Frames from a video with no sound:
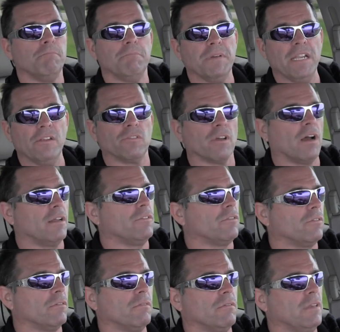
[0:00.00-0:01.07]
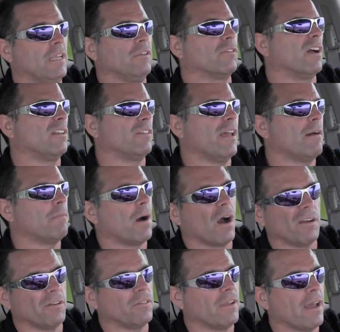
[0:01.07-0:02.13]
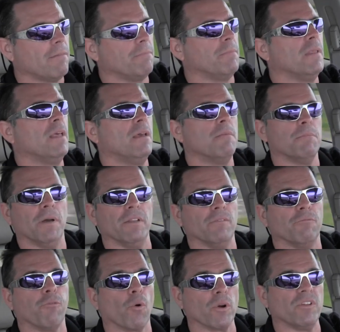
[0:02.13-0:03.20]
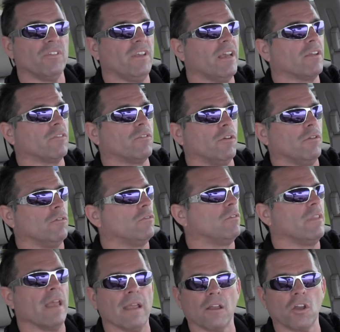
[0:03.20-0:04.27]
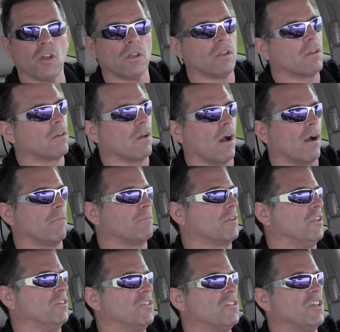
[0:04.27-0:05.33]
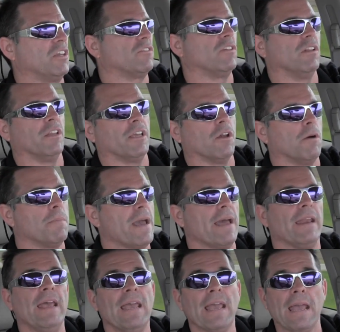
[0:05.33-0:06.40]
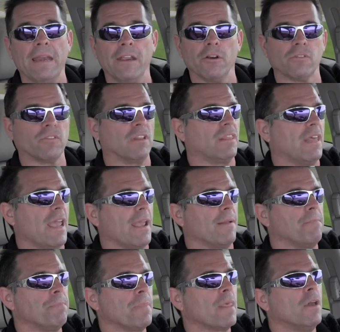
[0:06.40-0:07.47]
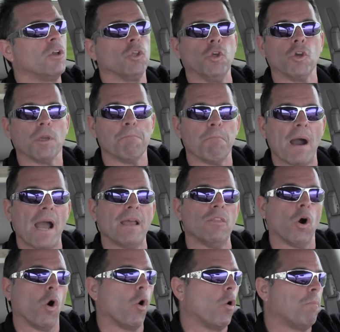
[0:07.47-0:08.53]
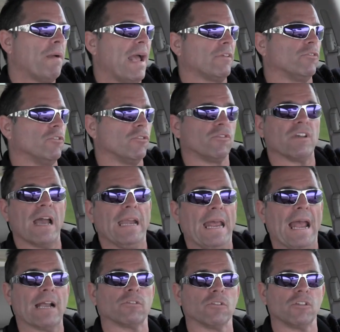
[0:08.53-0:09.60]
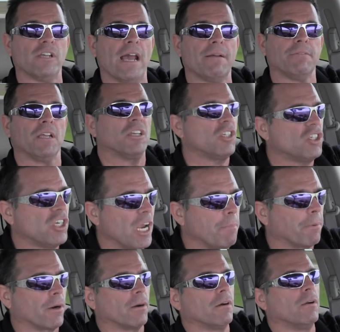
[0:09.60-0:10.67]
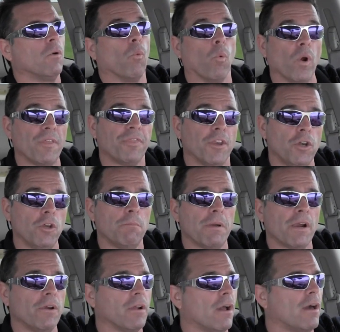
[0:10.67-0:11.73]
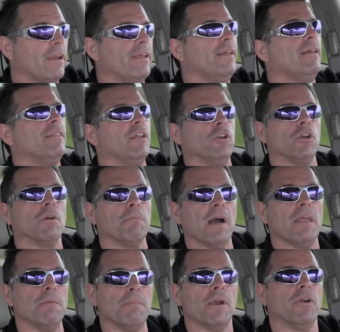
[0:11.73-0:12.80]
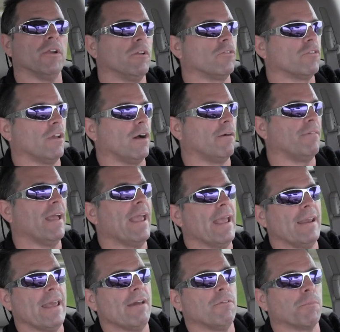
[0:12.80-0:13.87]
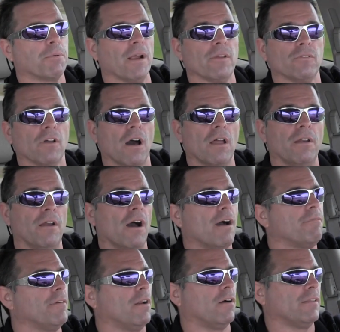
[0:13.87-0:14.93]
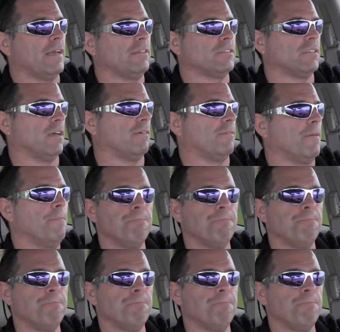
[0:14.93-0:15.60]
Nissans. Nissans have them, Hondas have them, but Ford ZX2s, they consistently go bad. And here's the thing. You can buy the whole passenger side axle shaft cheaper with the new bearing on it than you can buy the bearing yourself and have it pressed on and off and all that stuff.